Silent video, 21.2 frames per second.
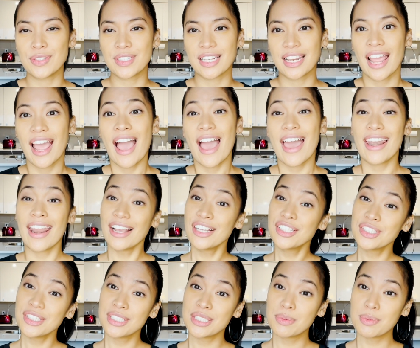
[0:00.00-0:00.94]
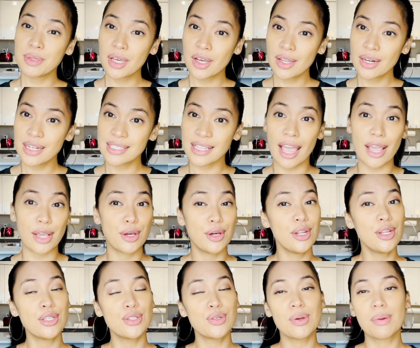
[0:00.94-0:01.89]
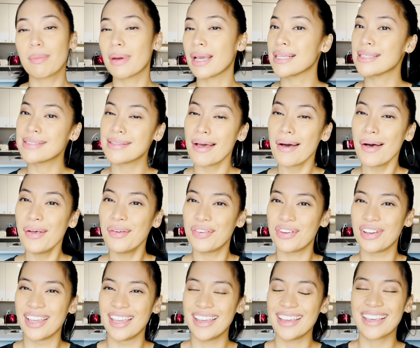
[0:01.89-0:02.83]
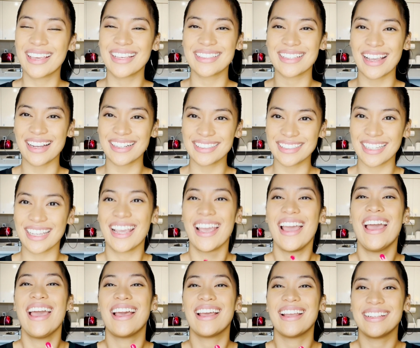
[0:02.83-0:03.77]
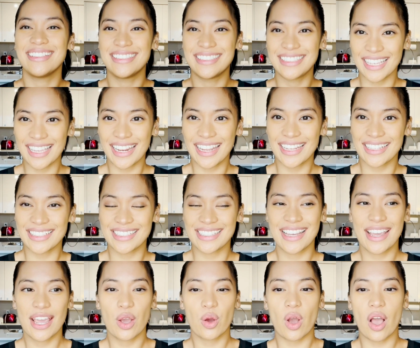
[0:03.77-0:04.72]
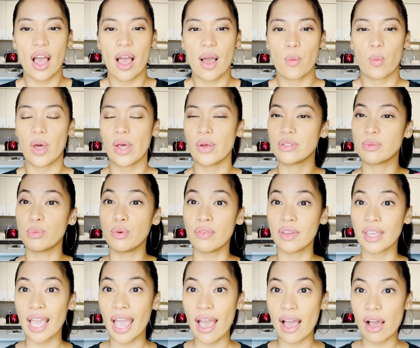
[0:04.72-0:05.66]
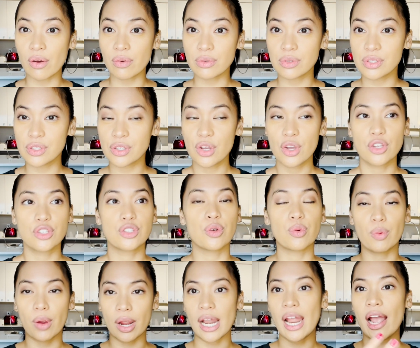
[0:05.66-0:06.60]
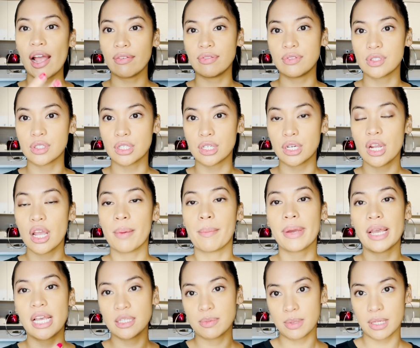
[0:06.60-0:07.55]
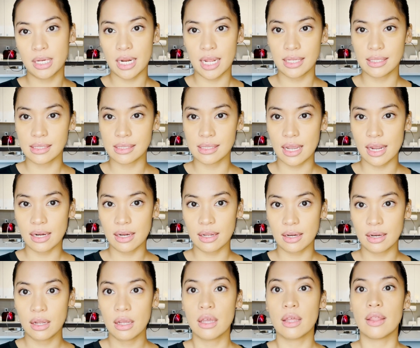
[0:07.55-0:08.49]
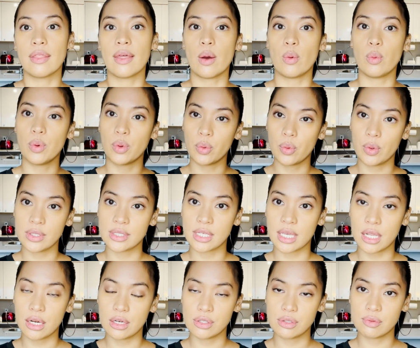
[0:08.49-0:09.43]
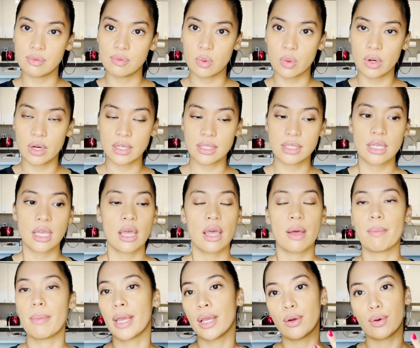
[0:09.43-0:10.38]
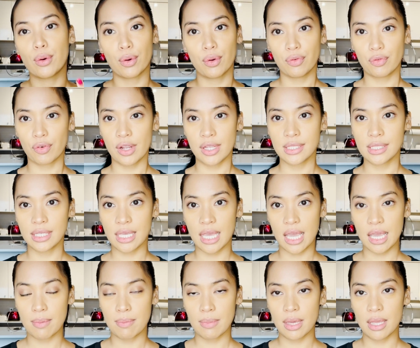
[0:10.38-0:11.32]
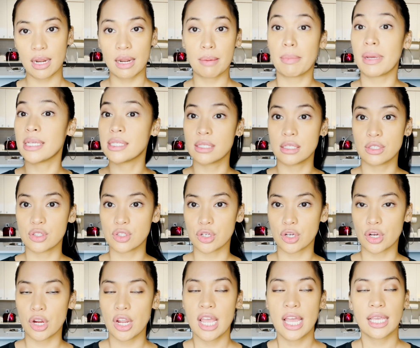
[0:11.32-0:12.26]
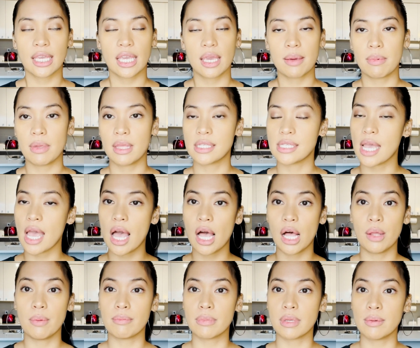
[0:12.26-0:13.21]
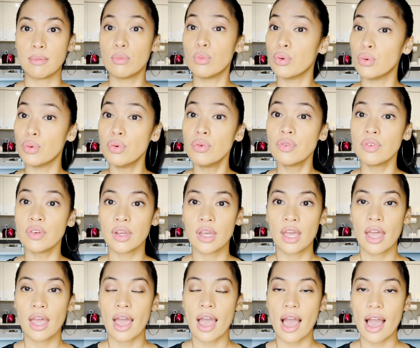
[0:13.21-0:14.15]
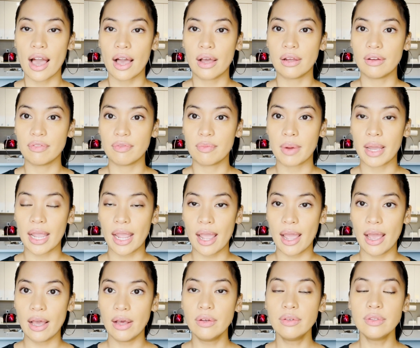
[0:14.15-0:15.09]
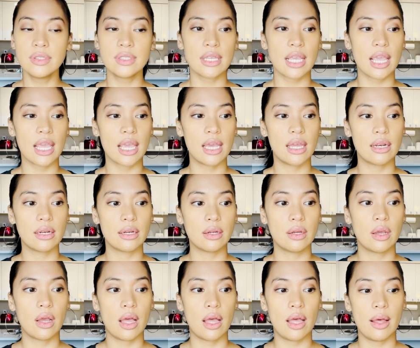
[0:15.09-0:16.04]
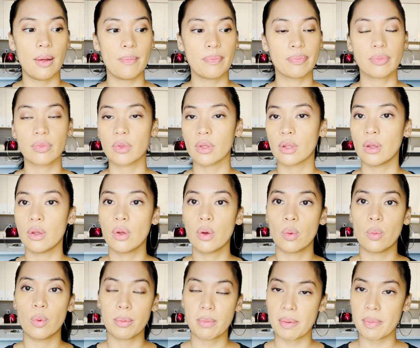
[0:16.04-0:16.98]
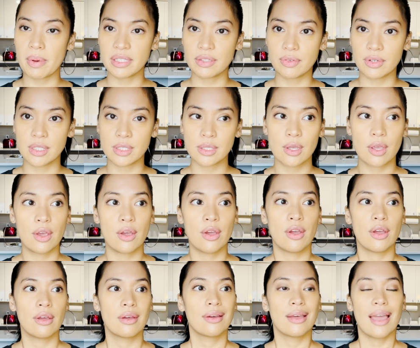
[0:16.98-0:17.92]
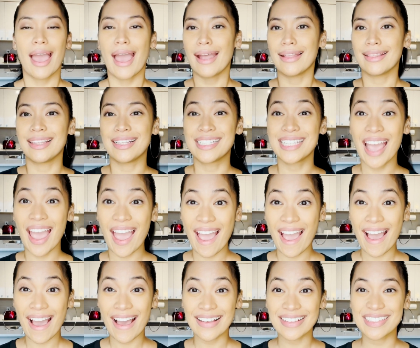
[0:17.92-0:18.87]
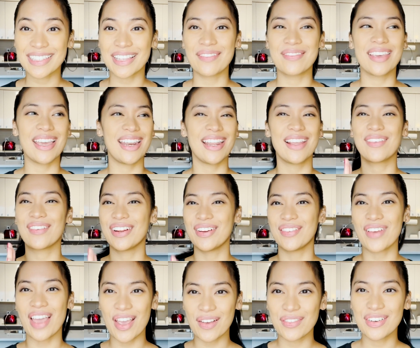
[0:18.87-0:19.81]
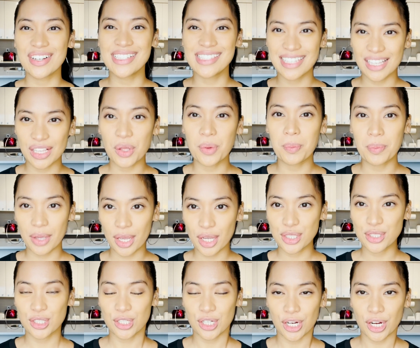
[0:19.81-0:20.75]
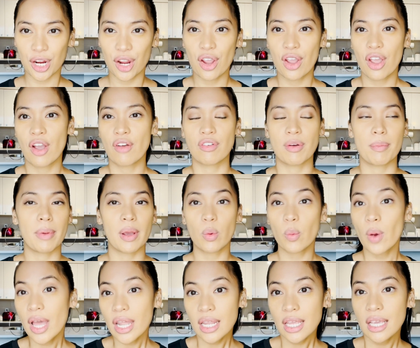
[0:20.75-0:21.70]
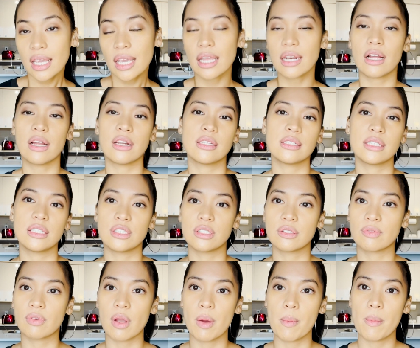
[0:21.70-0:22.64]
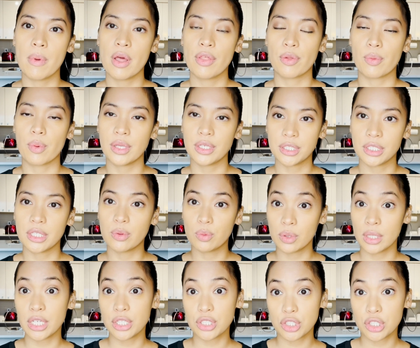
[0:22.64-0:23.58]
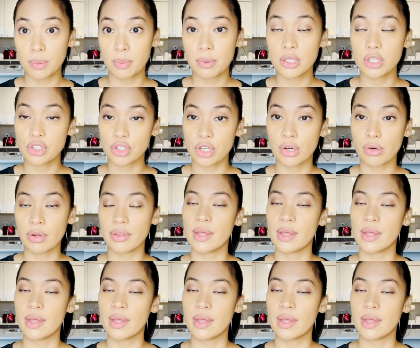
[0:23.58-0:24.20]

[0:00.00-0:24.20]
And actually, to be honest, I couldn't do it myself because I actually did it while I was moving out. So right after my husband and I decided that we were going to get a divorce, my girlfriends came in and my sister came in to help me move out of my house. And one of my best friends had the task of getting rid of every single picture from my wedding, and honestly just from the relationship in general.